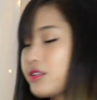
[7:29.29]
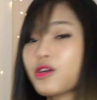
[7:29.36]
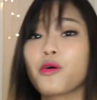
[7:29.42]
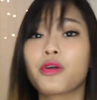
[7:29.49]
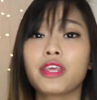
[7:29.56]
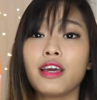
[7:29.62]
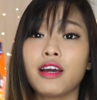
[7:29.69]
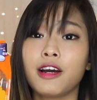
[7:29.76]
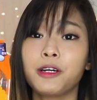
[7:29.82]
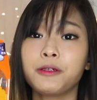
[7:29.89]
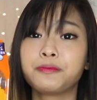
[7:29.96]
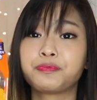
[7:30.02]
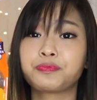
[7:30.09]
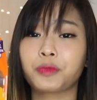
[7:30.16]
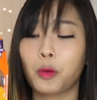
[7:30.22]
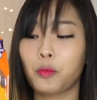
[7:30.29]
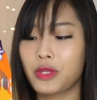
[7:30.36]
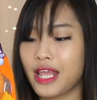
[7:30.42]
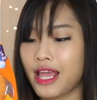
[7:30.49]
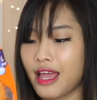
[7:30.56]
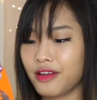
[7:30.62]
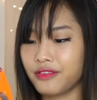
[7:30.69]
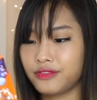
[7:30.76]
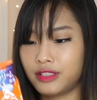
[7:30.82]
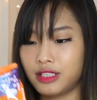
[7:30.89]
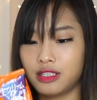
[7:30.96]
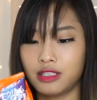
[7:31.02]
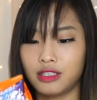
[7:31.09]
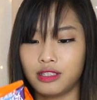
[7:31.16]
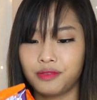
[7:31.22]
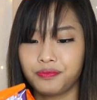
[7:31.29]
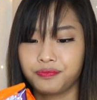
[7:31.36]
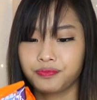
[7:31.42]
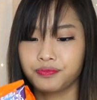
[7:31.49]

So here, we have the